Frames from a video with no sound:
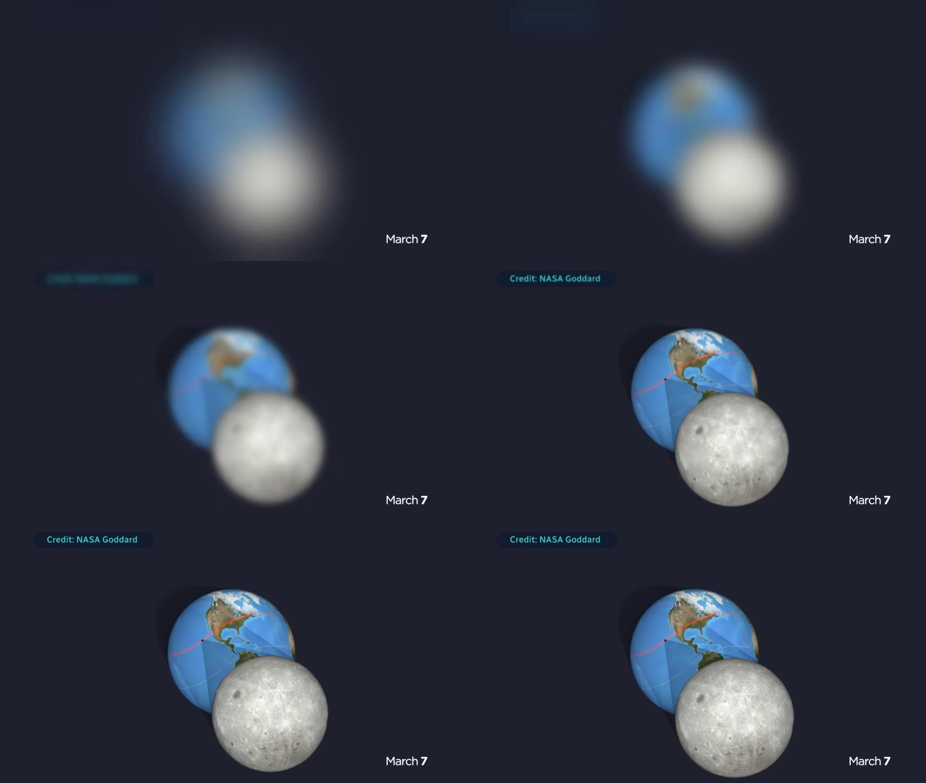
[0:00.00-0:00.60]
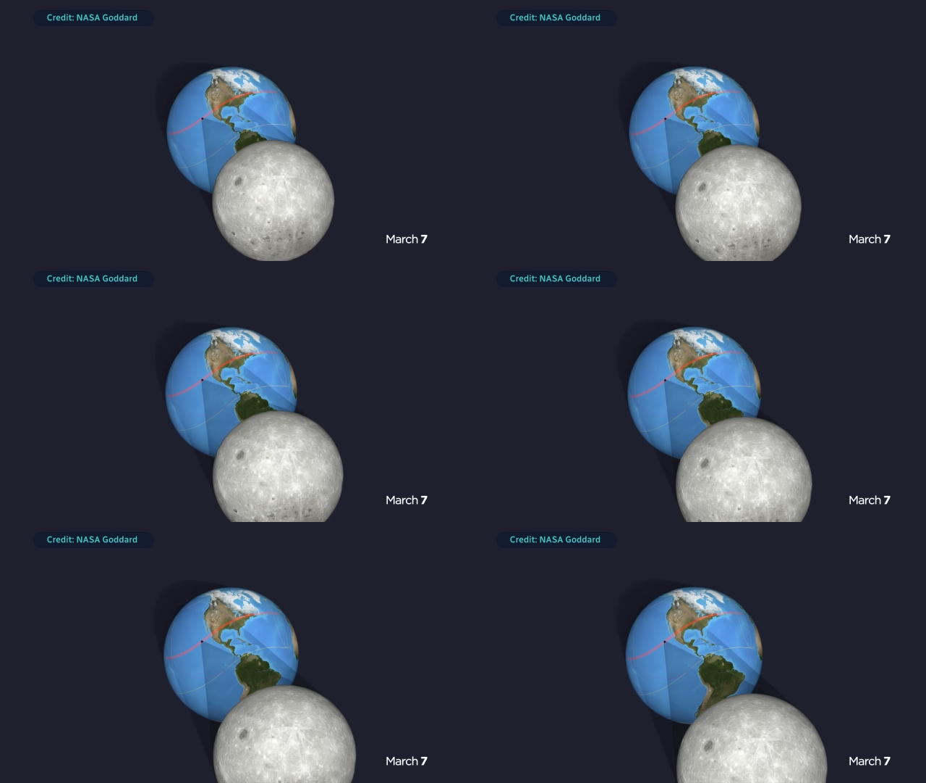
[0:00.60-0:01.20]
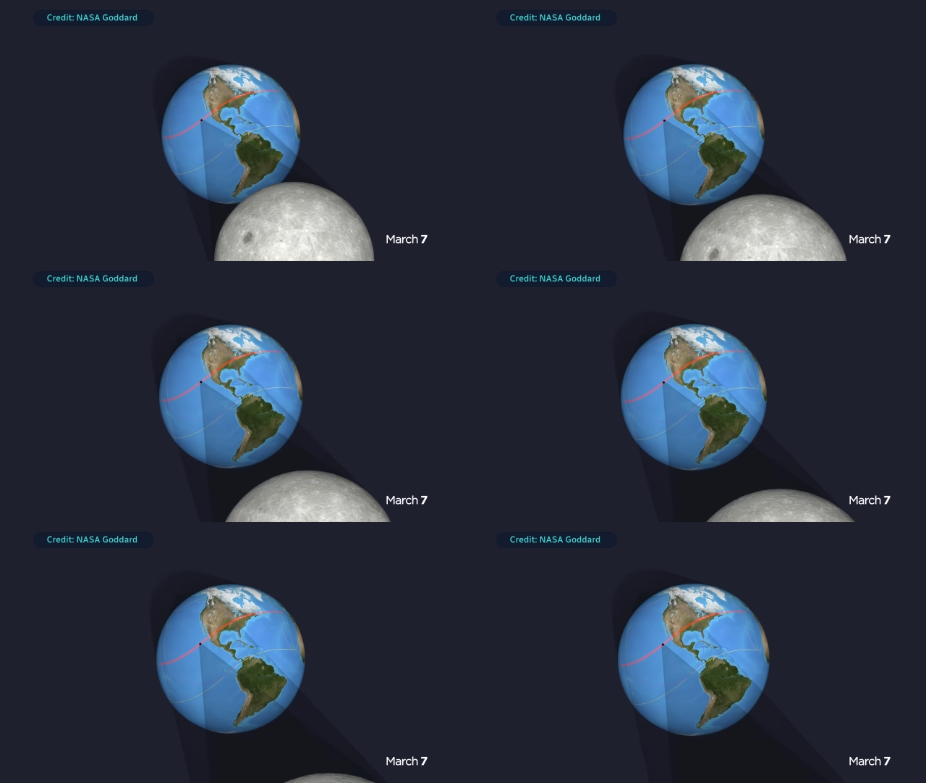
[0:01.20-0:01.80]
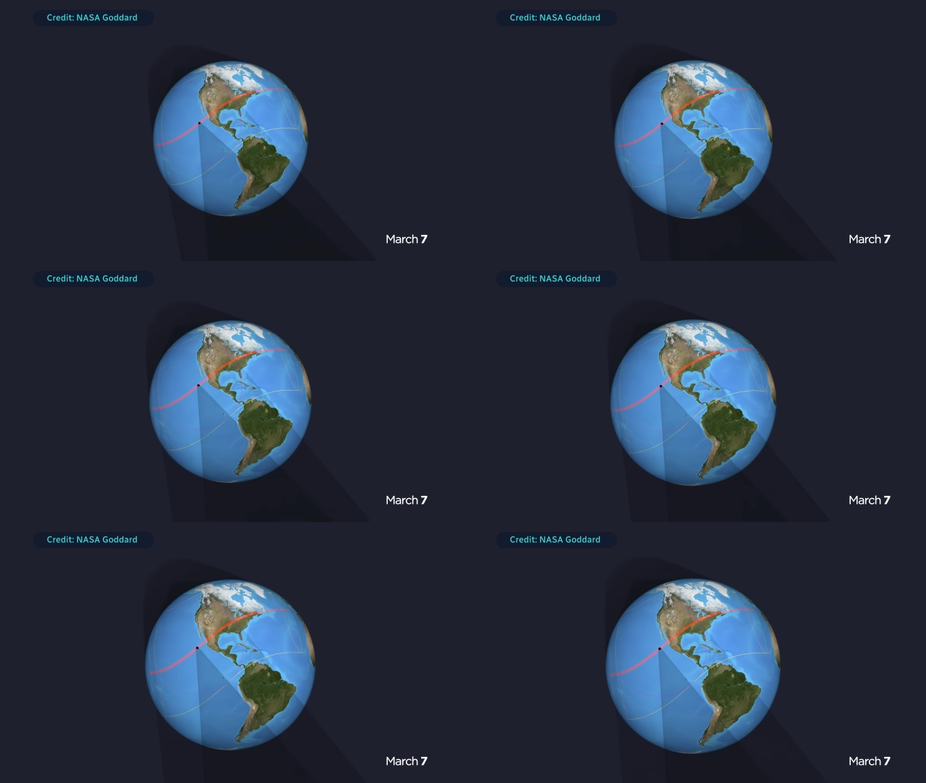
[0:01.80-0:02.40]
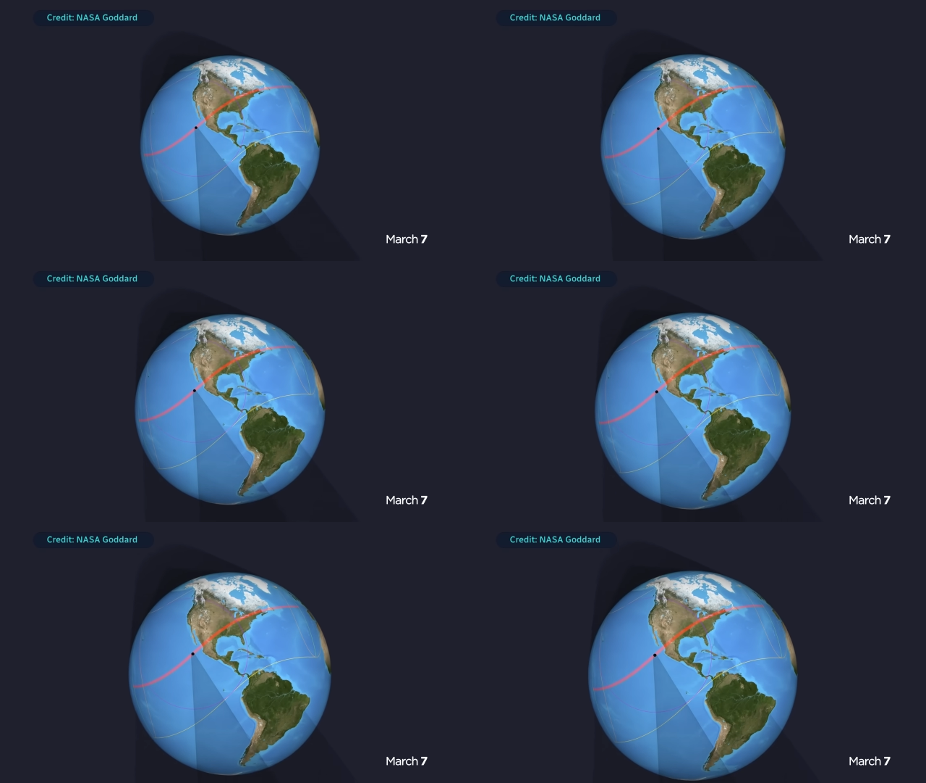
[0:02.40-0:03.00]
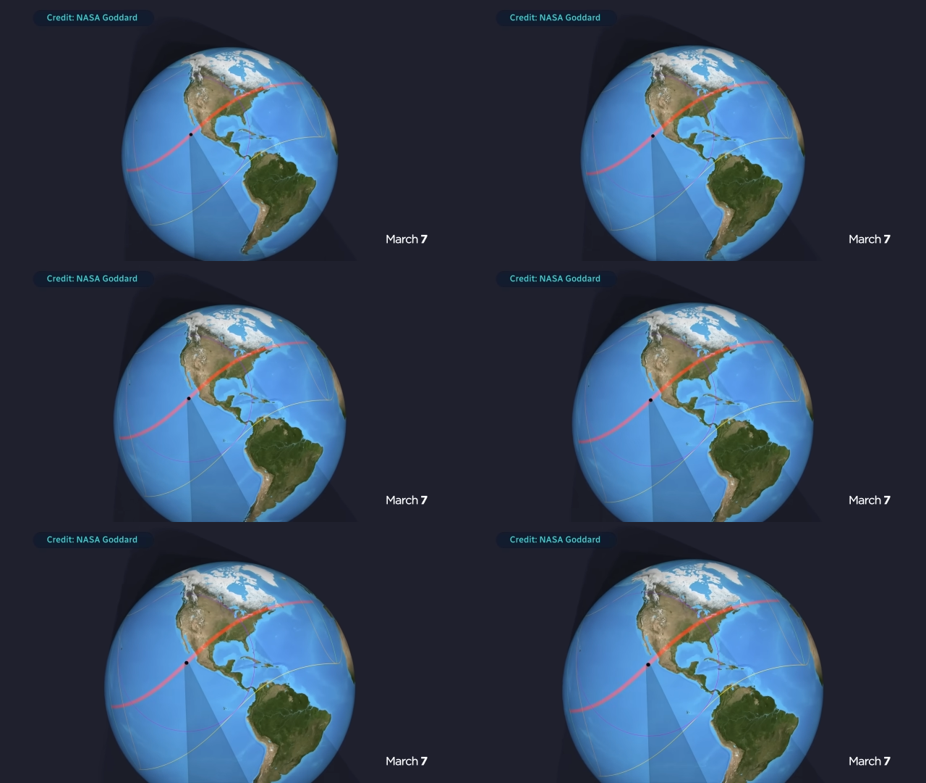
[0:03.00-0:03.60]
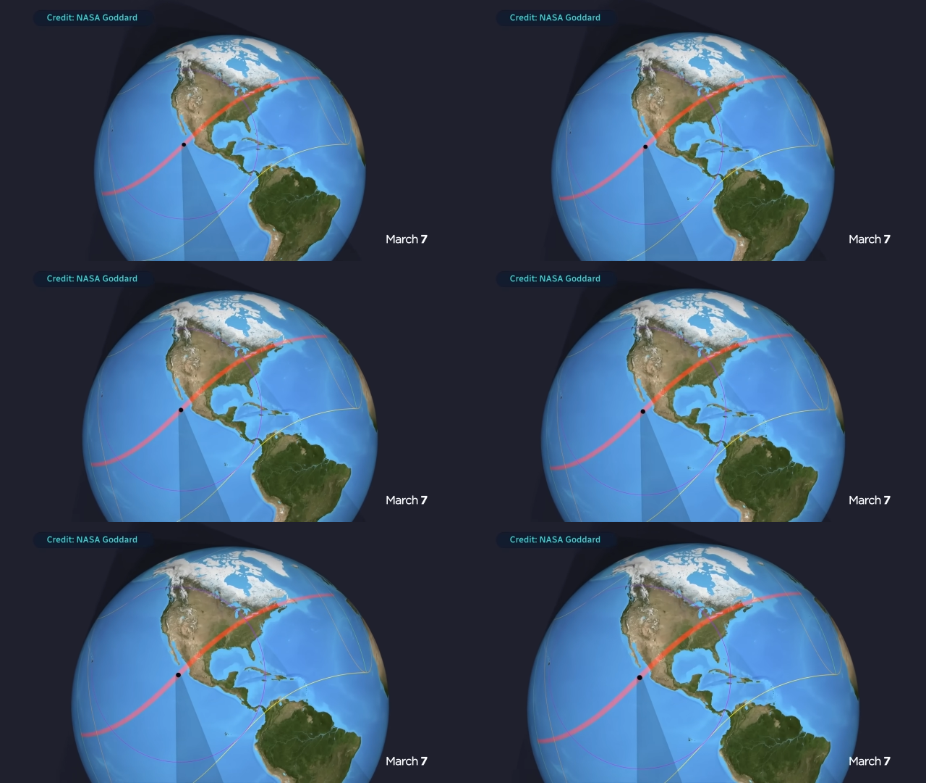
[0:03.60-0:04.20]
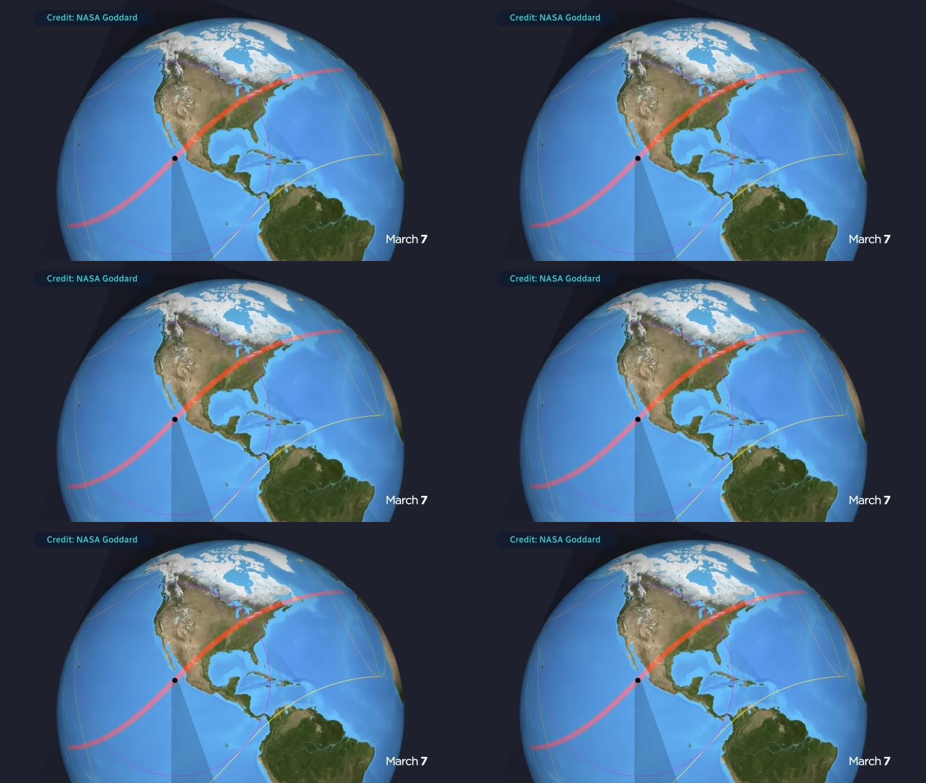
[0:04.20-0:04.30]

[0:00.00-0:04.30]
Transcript: (no speaker visible)